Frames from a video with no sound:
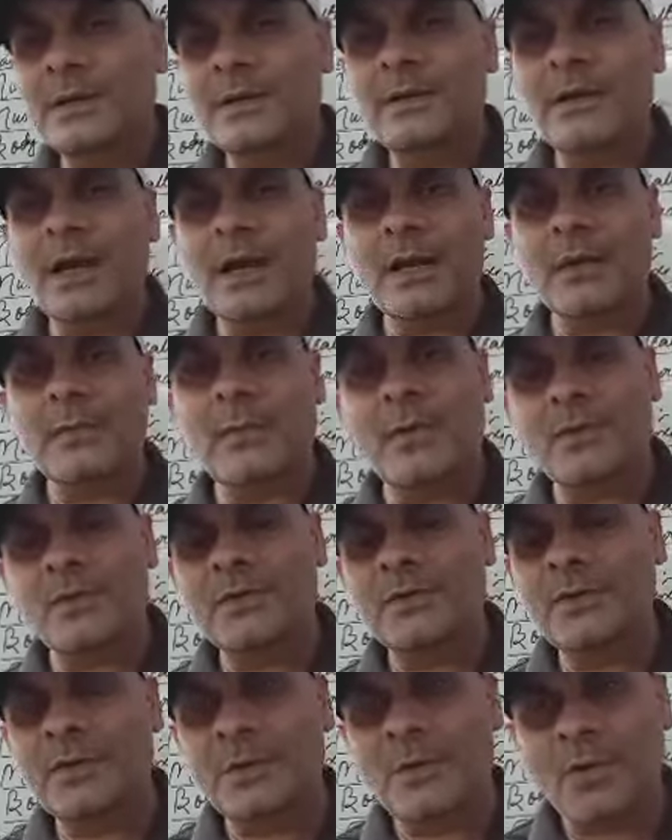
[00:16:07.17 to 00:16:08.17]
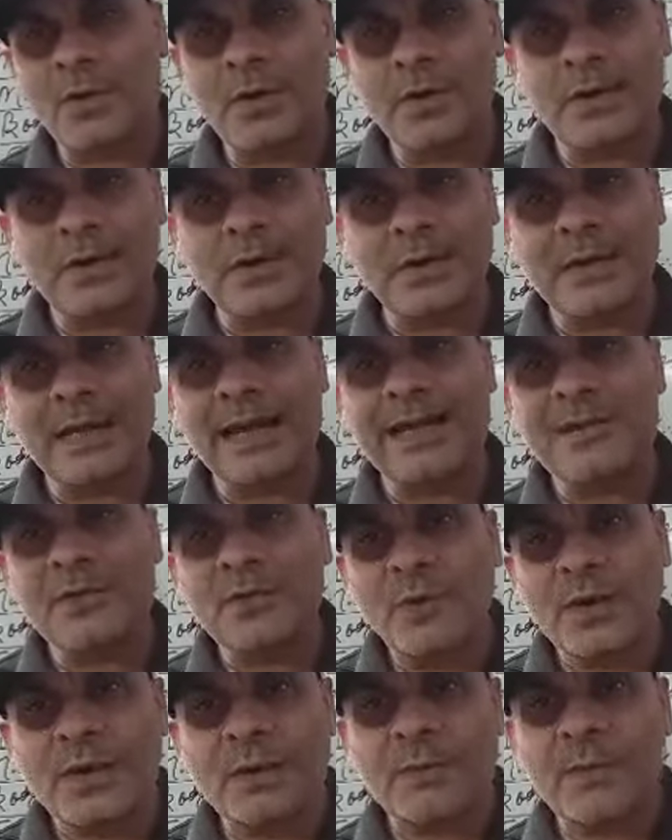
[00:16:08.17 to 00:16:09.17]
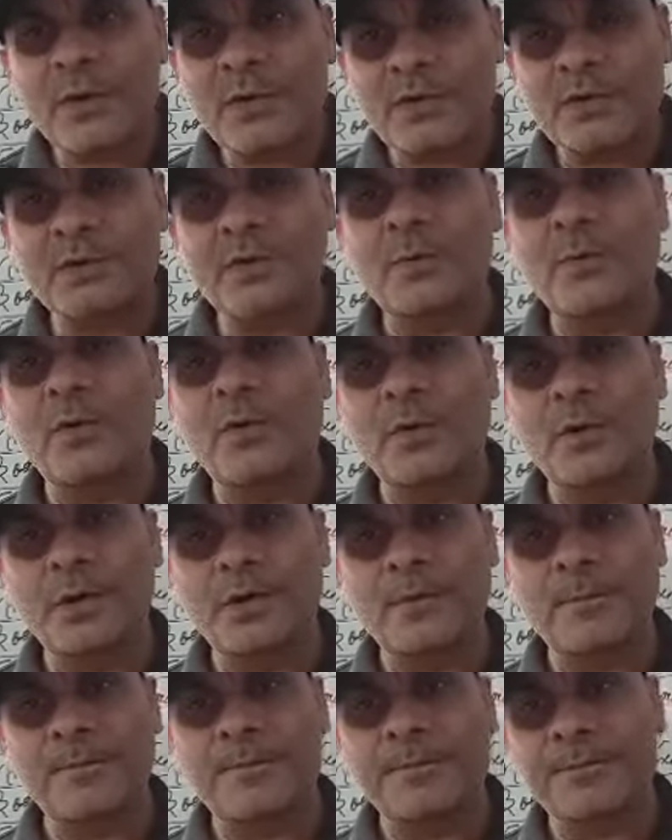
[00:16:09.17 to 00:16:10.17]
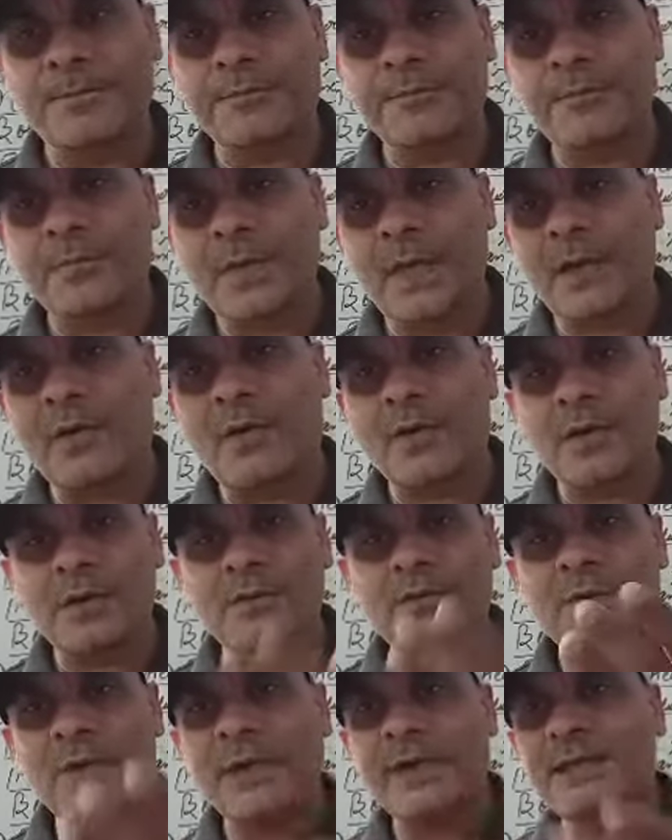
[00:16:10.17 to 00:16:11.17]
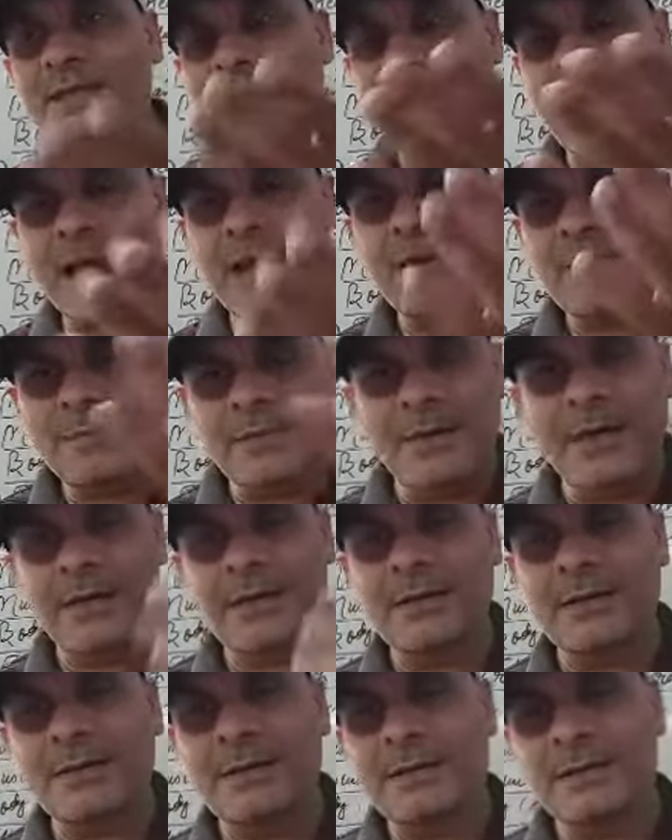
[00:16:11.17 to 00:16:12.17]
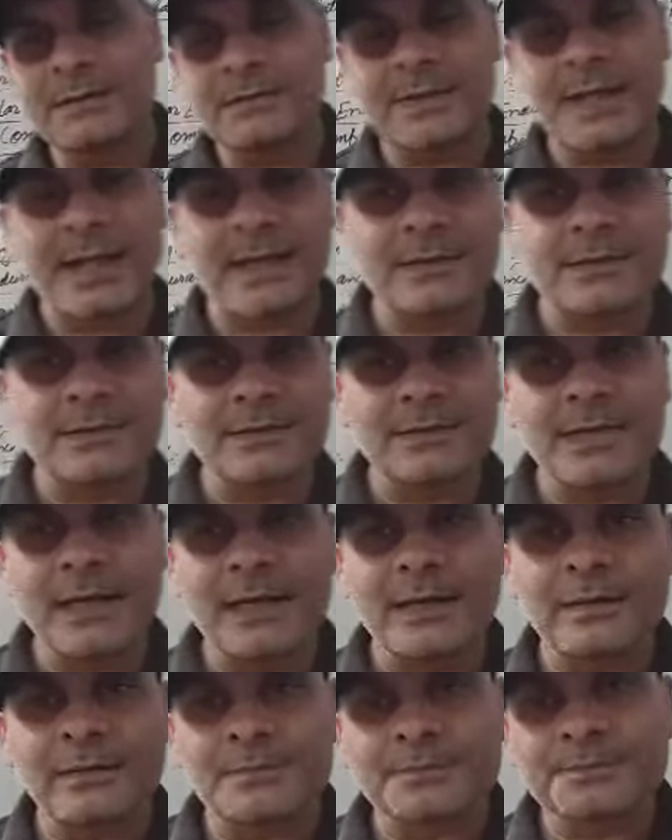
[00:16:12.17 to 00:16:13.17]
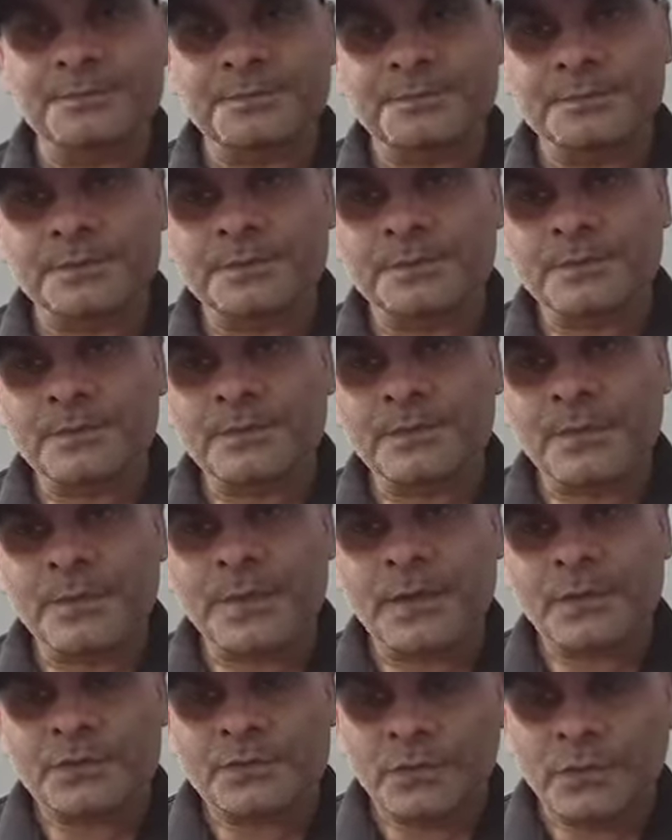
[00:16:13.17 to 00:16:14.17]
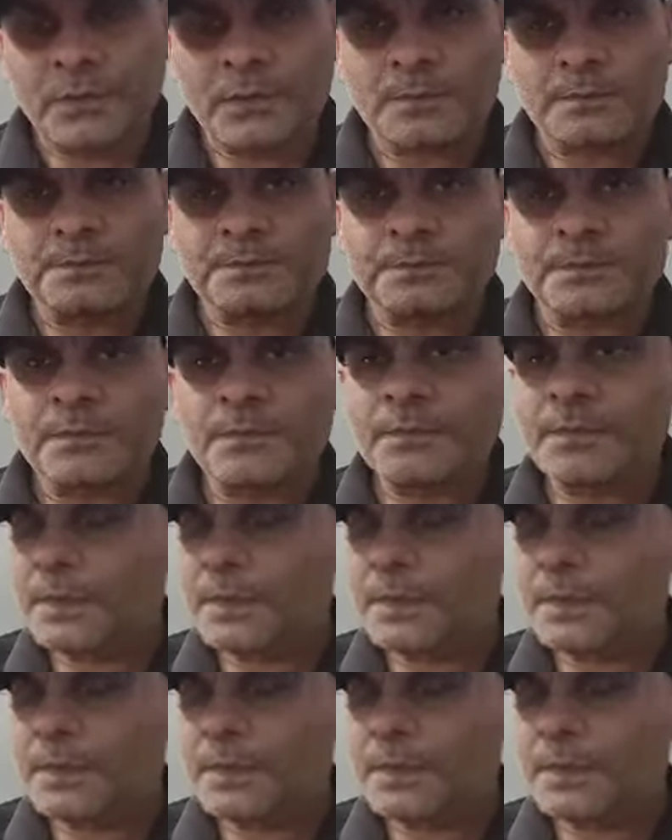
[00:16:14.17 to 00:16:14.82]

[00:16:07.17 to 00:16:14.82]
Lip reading: in right amount in your body, in adequate amount in your body, according to age, height, weight, sex, right? So